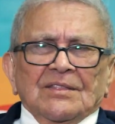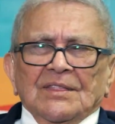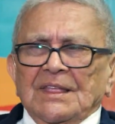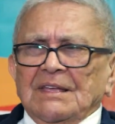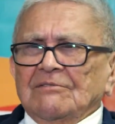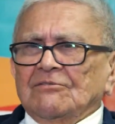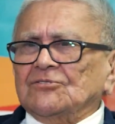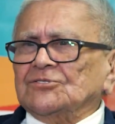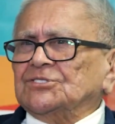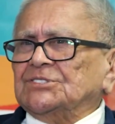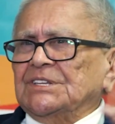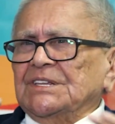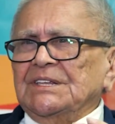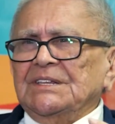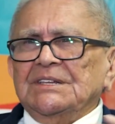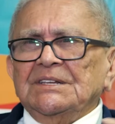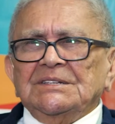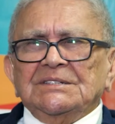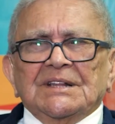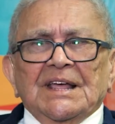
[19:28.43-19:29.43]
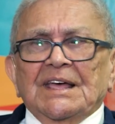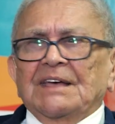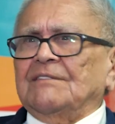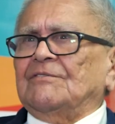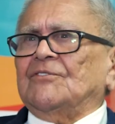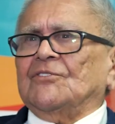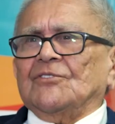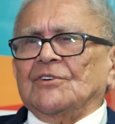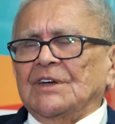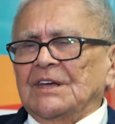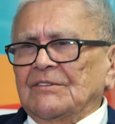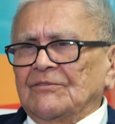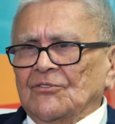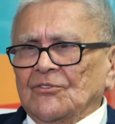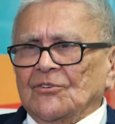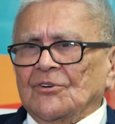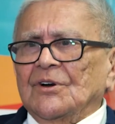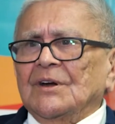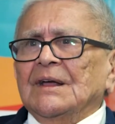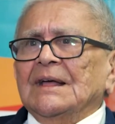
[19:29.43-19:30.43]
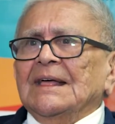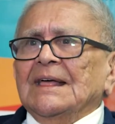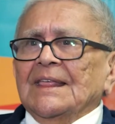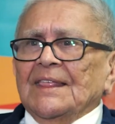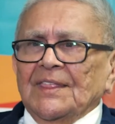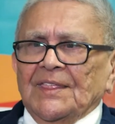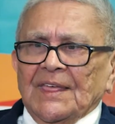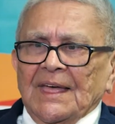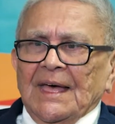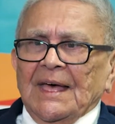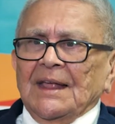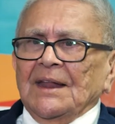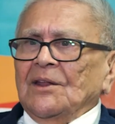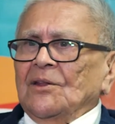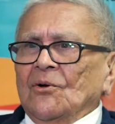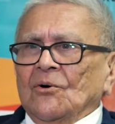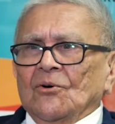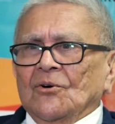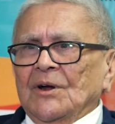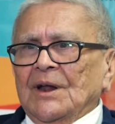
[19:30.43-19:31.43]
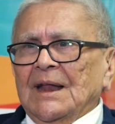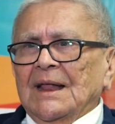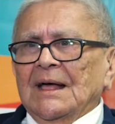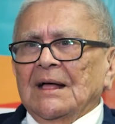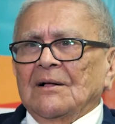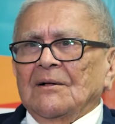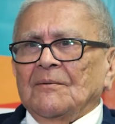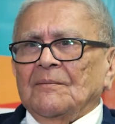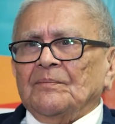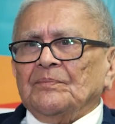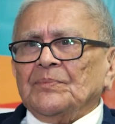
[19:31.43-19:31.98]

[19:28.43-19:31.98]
never seen ever, then or now.